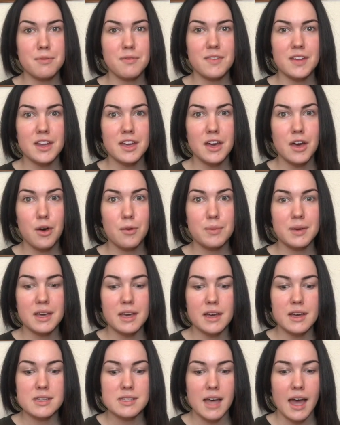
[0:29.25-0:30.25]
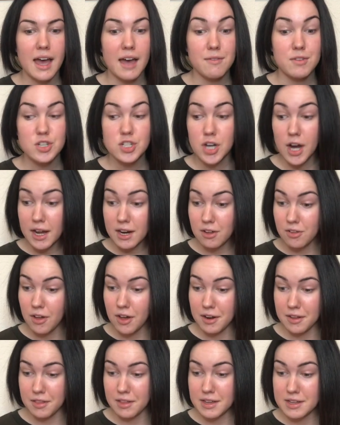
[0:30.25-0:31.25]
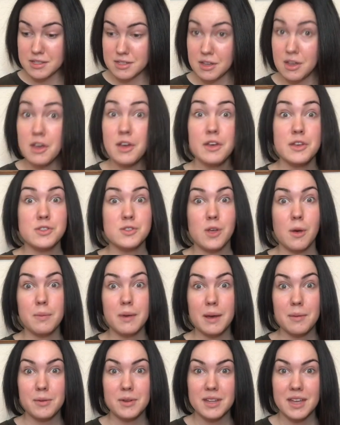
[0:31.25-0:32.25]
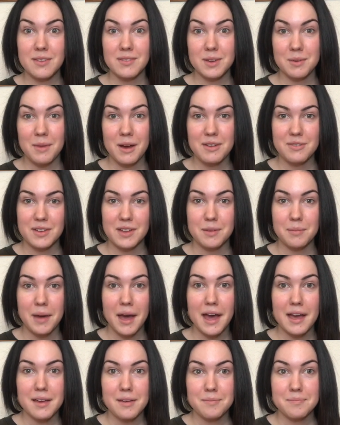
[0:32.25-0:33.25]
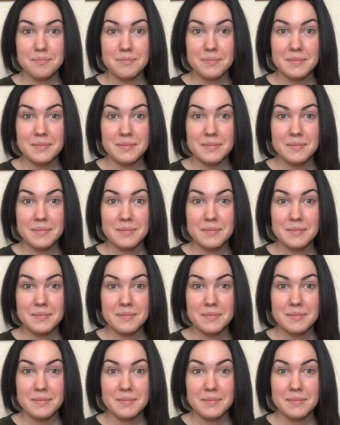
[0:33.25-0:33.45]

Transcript: of video because I haven't tried a lot of this, so I'll be able to give you my feedback.